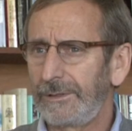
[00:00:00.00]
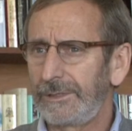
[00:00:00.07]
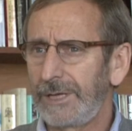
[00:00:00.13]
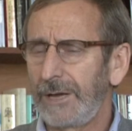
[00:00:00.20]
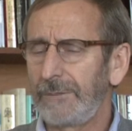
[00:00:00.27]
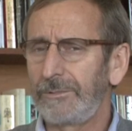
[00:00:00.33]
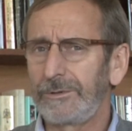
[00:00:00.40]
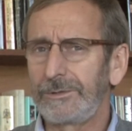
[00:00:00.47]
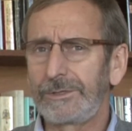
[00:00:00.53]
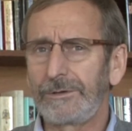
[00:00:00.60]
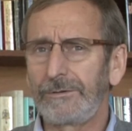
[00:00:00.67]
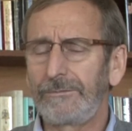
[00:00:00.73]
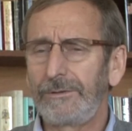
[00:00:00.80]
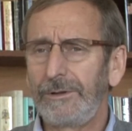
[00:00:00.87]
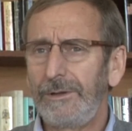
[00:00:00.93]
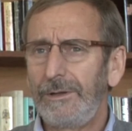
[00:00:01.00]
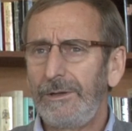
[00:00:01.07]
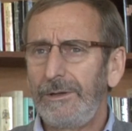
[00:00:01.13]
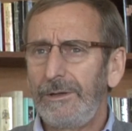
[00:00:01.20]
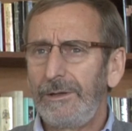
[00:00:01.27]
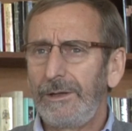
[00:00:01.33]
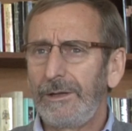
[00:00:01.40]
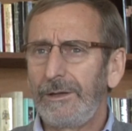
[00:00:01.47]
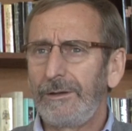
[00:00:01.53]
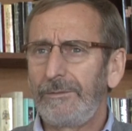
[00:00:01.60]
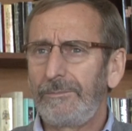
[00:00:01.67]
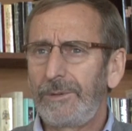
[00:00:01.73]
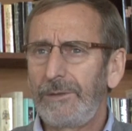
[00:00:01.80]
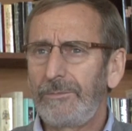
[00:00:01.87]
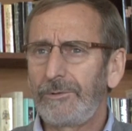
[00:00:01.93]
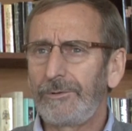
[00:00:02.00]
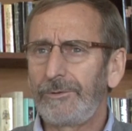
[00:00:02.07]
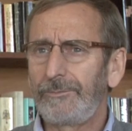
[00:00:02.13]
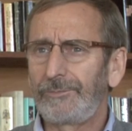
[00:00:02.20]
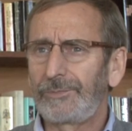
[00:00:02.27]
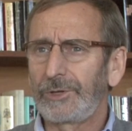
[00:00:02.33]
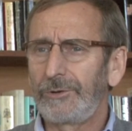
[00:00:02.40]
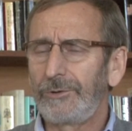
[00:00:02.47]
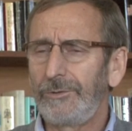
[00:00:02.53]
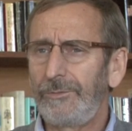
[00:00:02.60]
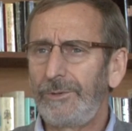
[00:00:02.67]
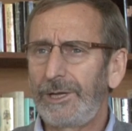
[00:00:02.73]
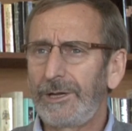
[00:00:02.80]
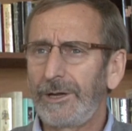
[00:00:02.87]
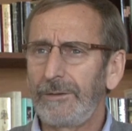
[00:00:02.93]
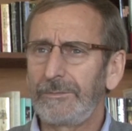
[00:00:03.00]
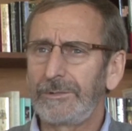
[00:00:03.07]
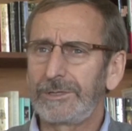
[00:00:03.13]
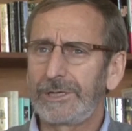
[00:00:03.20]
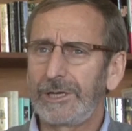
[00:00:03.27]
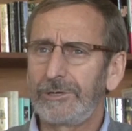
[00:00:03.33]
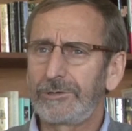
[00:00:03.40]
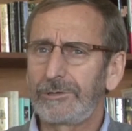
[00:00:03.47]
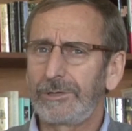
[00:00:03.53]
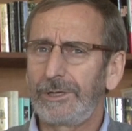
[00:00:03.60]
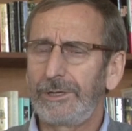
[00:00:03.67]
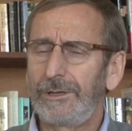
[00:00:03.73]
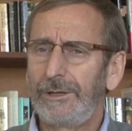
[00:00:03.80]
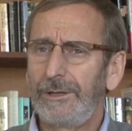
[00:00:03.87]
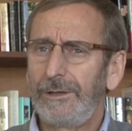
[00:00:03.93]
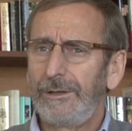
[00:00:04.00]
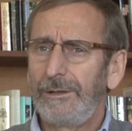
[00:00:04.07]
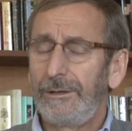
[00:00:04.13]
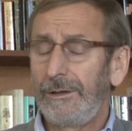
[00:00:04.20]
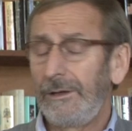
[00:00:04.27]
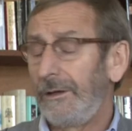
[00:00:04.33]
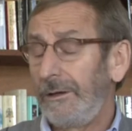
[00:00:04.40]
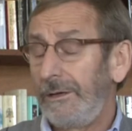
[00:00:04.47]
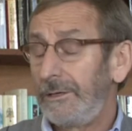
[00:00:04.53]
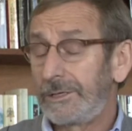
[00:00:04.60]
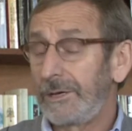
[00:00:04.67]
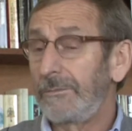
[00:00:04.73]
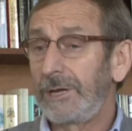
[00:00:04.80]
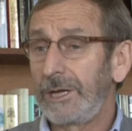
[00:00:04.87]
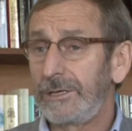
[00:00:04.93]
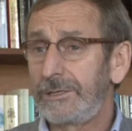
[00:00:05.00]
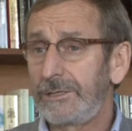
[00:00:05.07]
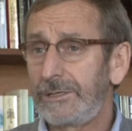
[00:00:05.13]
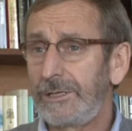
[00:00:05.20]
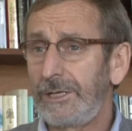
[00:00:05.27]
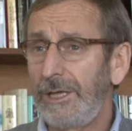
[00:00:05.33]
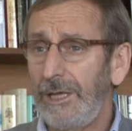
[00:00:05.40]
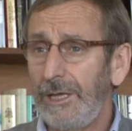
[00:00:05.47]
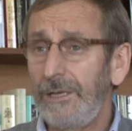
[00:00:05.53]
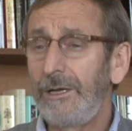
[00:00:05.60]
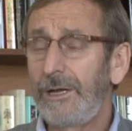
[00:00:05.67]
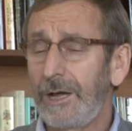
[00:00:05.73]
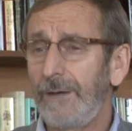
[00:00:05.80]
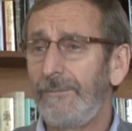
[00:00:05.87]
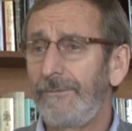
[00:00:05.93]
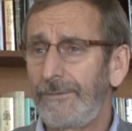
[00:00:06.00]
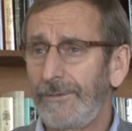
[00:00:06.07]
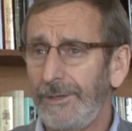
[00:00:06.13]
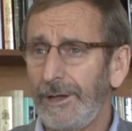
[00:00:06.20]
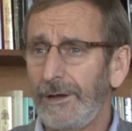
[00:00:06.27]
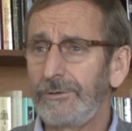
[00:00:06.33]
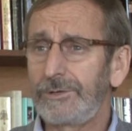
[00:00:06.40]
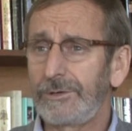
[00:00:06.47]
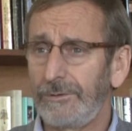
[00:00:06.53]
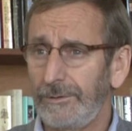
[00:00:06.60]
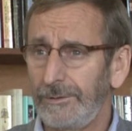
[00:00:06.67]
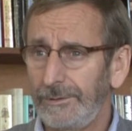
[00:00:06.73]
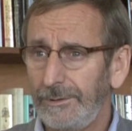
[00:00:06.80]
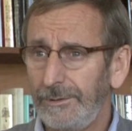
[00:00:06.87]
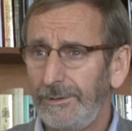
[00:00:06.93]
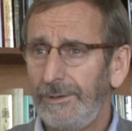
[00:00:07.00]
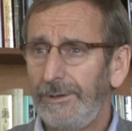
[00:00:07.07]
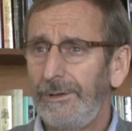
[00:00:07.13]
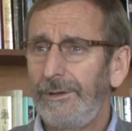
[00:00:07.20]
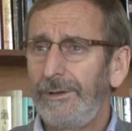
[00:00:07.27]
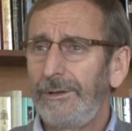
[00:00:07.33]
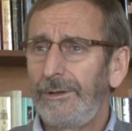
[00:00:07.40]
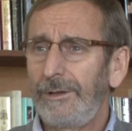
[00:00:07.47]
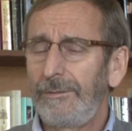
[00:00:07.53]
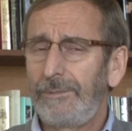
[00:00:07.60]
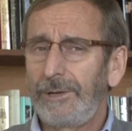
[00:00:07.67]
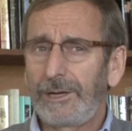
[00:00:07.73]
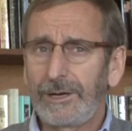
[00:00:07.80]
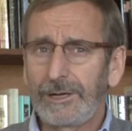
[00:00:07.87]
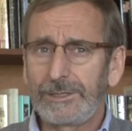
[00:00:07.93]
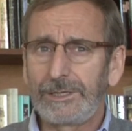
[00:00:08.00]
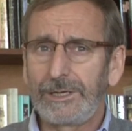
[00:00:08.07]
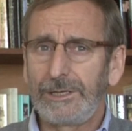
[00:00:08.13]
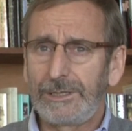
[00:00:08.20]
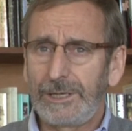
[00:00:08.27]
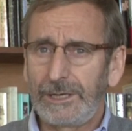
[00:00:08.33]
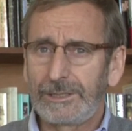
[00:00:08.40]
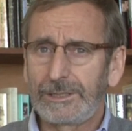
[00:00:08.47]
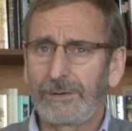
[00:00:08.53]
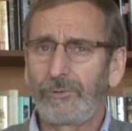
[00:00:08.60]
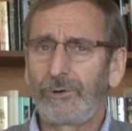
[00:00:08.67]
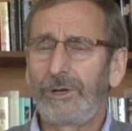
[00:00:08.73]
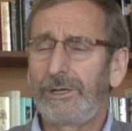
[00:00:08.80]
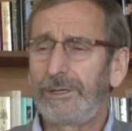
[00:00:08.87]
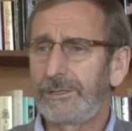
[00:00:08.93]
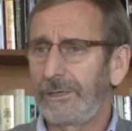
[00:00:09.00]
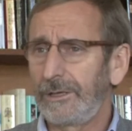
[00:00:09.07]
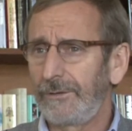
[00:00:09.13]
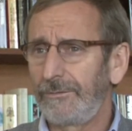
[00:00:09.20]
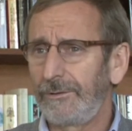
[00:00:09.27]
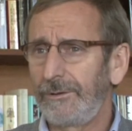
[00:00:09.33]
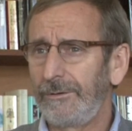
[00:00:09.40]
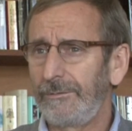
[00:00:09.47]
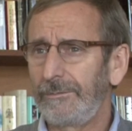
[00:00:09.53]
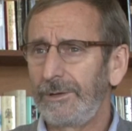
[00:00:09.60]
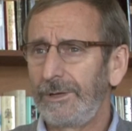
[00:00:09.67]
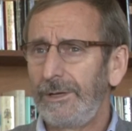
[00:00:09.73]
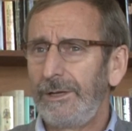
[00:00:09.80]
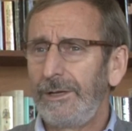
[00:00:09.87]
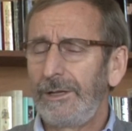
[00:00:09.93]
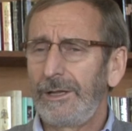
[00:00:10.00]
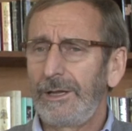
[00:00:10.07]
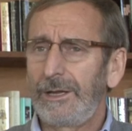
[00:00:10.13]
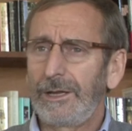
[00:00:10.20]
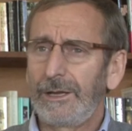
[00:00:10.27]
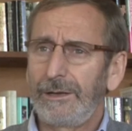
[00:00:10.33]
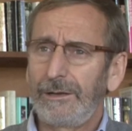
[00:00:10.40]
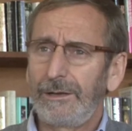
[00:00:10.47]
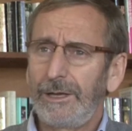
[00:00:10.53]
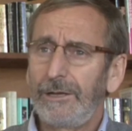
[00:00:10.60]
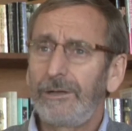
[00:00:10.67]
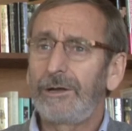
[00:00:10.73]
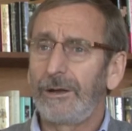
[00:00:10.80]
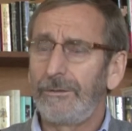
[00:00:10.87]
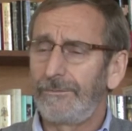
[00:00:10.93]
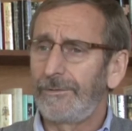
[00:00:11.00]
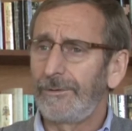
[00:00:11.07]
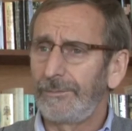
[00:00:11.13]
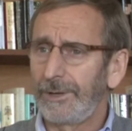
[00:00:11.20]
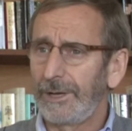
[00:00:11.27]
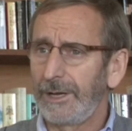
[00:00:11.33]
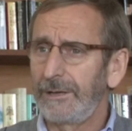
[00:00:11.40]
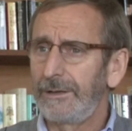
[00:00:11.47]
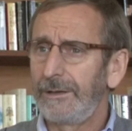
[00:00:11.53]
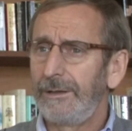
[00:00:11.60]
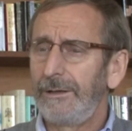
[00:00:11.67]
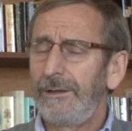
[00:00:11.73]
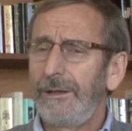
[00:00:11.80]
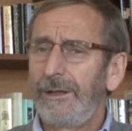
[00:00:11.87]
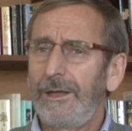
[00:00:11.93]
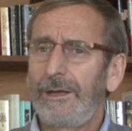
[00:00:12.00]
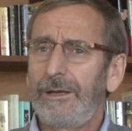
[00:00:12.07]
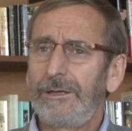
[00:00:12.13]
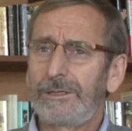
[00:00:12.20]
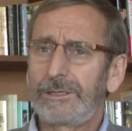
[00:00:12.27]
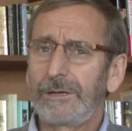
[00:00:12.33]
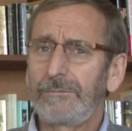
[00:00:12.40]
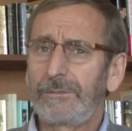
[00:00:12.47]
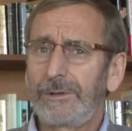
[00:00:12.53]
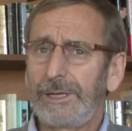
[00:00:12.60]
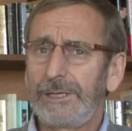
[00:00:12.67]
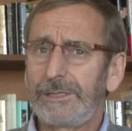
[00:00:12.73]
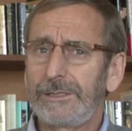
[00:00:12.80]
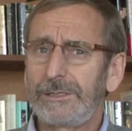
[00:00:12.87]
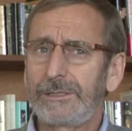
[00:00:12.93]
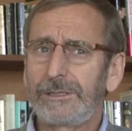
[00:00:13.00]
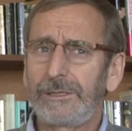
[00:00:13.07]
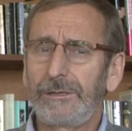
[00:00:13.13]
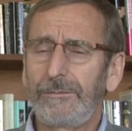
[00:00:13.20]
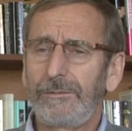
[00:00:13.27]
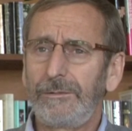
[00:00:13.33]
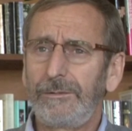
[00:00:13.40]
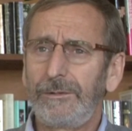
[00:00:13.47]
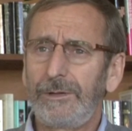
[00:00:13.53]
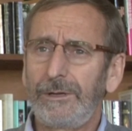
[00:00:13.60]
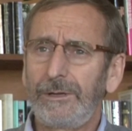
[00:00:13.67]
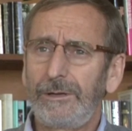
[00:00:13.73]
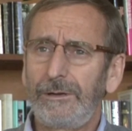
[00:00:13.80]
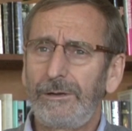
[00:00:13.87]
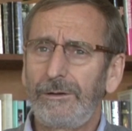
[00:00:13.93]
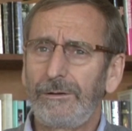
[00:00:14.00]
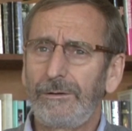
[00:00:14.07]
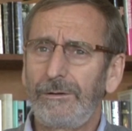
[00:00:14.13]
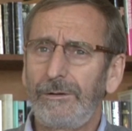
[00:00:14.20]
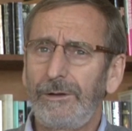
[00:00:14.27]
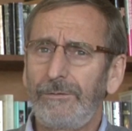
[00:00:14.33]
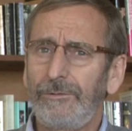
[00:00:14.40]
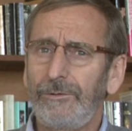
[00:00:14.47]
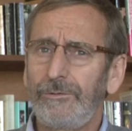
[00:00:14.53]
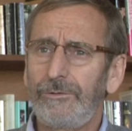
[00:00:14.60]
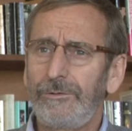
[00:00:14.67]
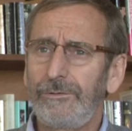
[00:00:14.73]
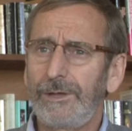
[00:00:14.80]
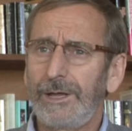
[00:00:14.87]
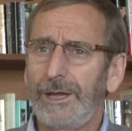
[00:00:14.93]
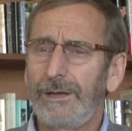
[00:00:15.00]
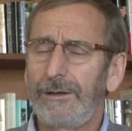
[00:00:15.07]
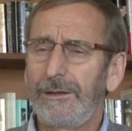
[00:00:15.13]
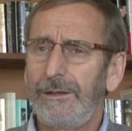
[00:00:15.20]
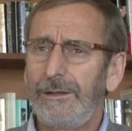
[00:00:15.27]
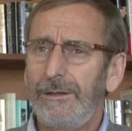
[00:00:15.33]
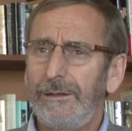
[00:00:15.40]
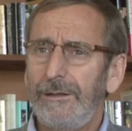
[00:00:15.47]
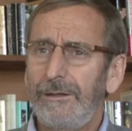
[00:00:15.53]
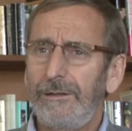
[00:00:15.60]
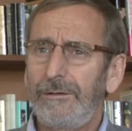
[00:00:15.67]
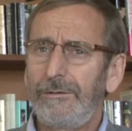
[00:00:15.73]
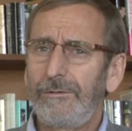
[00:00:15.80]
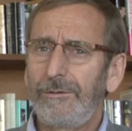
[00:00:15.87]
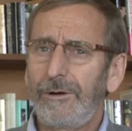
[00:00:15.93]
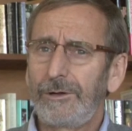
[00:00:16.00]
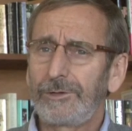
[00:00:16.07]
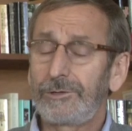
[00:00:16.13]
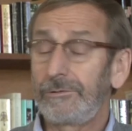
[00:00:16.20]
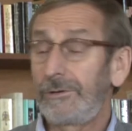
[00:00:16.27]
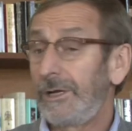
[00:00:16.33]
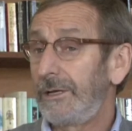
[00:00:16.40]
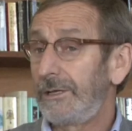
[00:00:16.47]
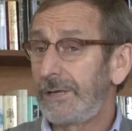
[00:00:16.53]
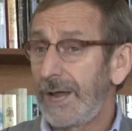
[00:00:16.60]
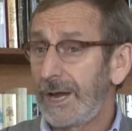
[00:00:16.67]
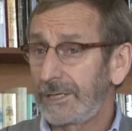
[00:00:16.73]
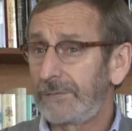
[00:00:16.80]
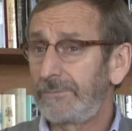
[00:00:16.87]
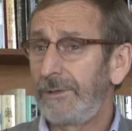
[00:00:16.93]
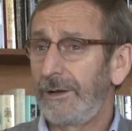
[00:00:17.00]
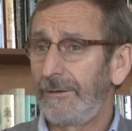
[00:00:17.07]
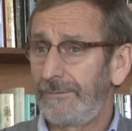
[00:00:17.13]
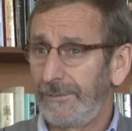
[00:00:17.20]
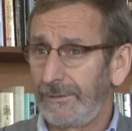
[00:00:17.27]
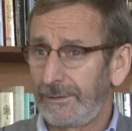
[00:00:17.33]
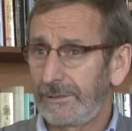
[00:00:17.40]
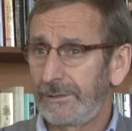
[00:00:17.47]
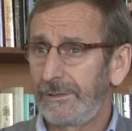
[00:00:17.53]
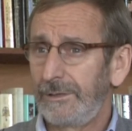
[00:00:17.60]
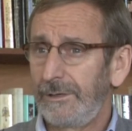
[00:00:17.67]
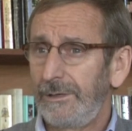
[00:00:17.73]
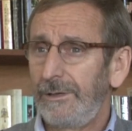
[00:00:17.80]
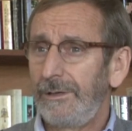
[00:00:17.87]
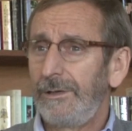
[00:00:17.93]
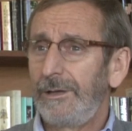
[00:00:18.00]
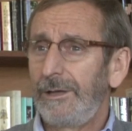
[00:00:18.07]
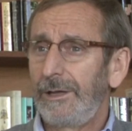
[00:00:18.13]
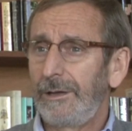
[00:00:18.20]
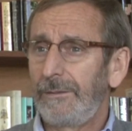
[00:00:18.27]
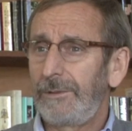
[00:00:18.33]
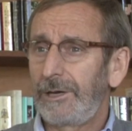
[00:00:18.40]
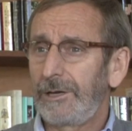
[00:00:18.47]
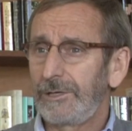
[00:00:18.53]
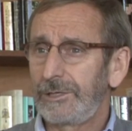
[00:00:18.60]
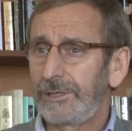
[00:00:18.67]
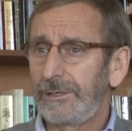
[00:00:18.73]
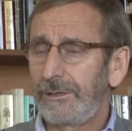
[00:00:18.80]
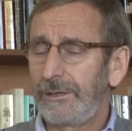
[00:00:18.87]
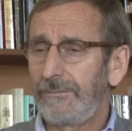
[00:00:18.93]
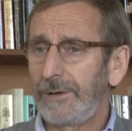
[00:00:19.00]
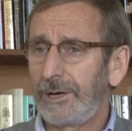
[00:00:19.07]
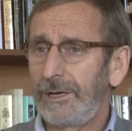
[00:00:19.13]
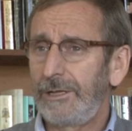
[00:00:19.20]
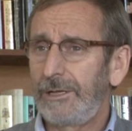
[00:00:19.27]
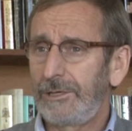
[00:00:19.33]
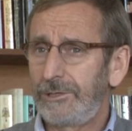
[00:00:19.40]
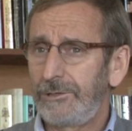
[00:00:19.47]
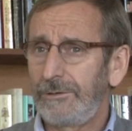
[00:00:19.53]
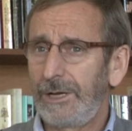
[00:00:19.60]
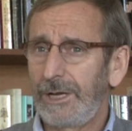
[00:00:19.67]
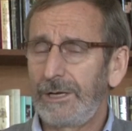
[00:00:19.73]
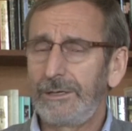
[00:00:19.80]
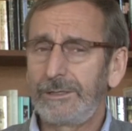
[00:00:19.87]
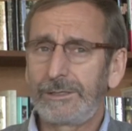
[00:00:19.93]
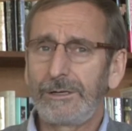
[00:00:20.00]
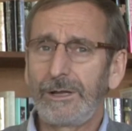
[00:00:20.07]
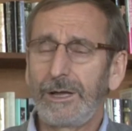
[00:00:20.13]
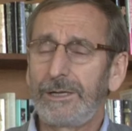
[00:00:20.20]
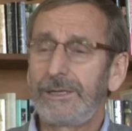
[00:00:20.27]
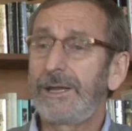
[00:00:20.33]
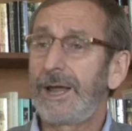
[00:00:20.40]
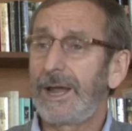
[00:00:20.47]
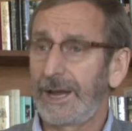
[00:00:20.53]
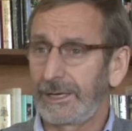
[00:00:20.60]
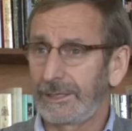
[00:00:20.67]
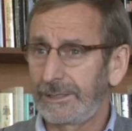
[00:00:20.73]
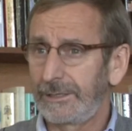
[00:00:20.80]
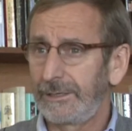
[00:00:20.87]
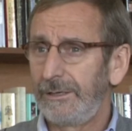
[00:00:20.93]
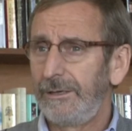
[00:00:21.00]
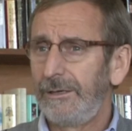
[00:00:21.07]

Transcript: examples of people who become essentially, in some cases, the income for the household, that because they take someone in to live with them, they get an income from that, And in some cases, if you do that, you also get tax benefits because the money that you get is not taxed.